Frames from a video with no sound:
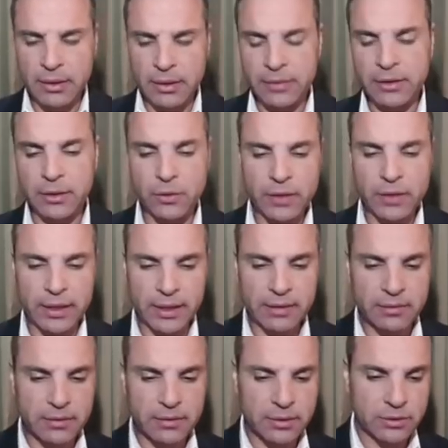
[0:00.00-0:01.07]
And they're looking
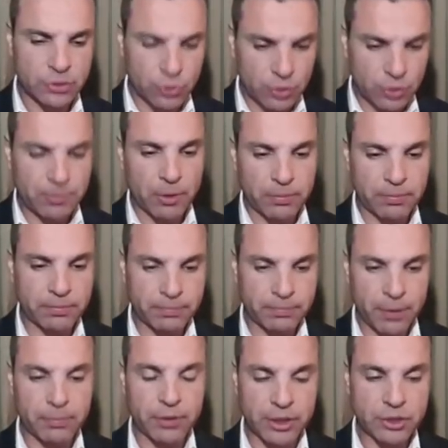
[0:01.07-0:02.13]
at the Jewish
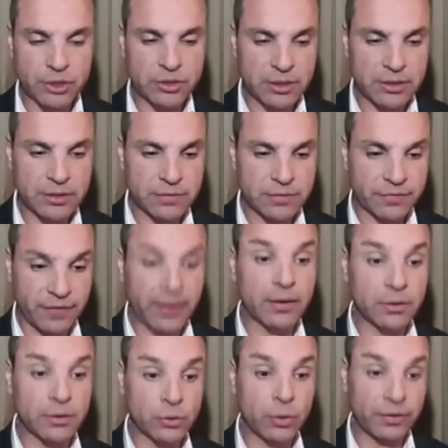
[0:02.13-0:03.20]
population that is
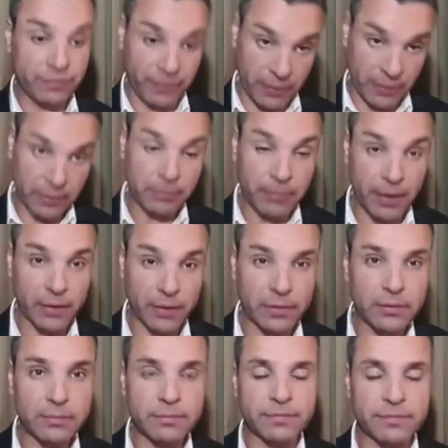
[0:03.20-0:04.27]
doing fairly
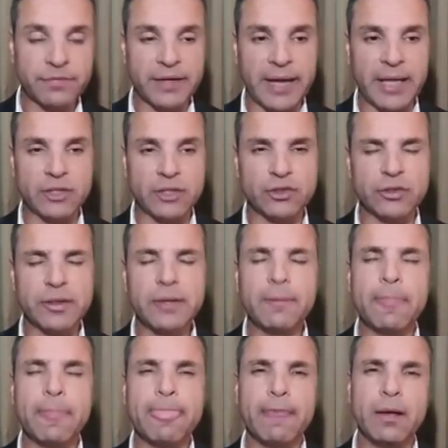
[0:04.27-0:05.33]
better financially.
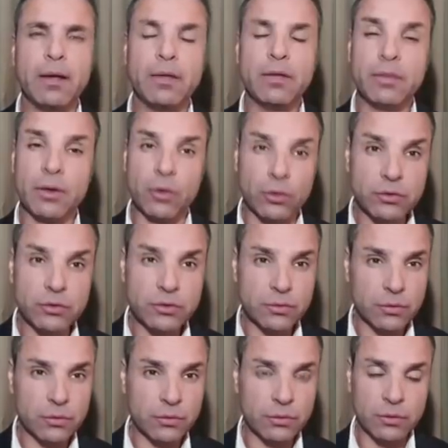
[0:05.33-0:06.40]
And they're
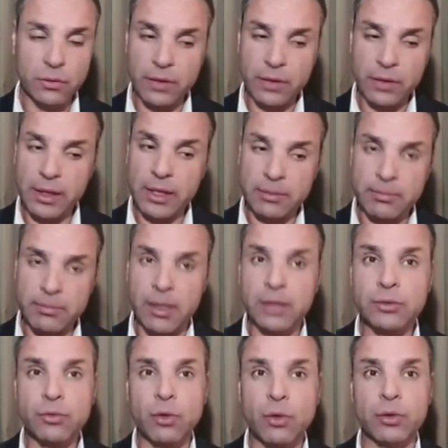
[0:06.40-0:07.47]
also looking at
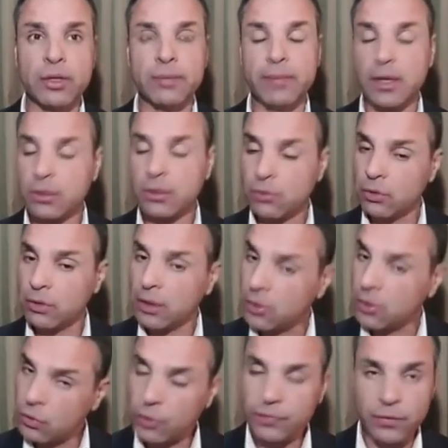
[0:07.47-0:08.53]
Macron. And Macron, I
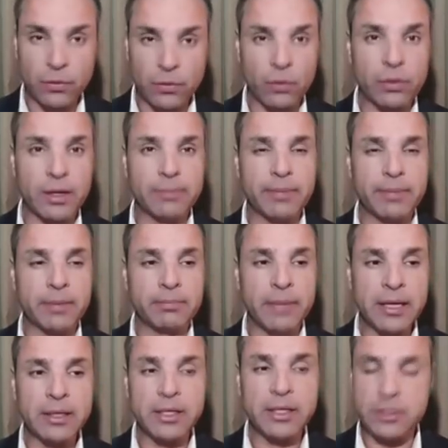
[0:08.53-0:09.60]
don't know if you know that, but
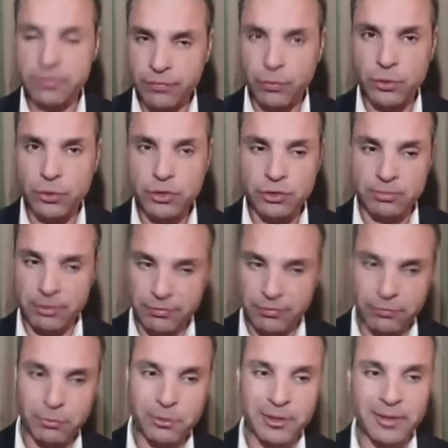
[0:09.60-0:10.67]
made his fortune
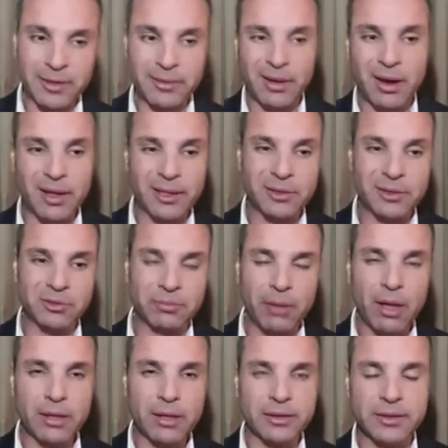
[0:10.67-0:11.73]
before he got into
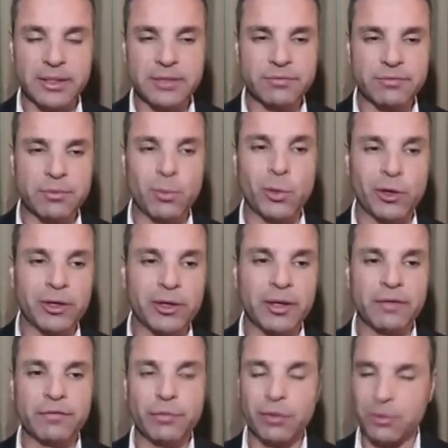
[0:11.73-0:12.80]
politics from
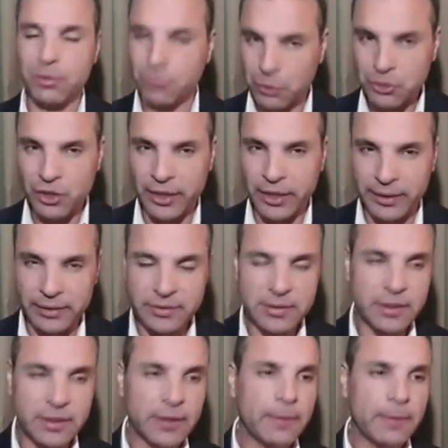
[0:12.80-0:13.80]
working for the Rothschilds.